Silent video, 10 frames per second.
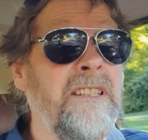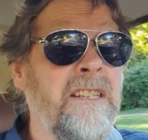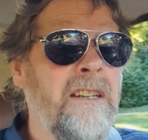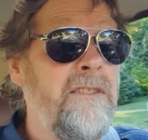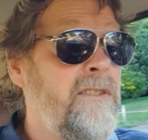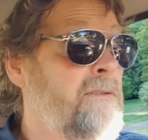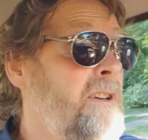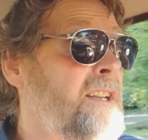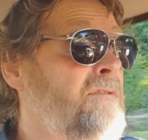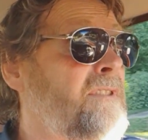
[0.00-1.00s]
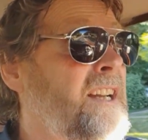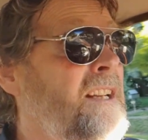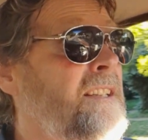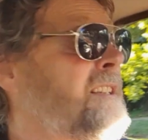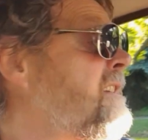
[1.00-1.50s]
It goes quite
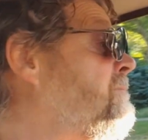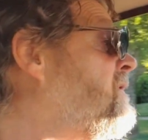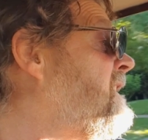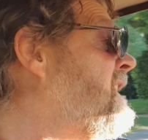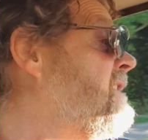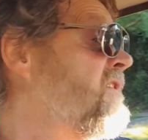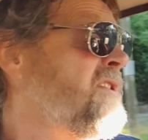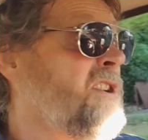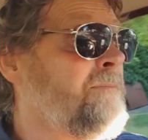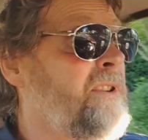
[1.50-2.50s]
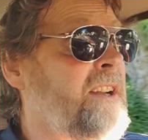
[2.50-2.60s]
well. It's got plenty of stomp.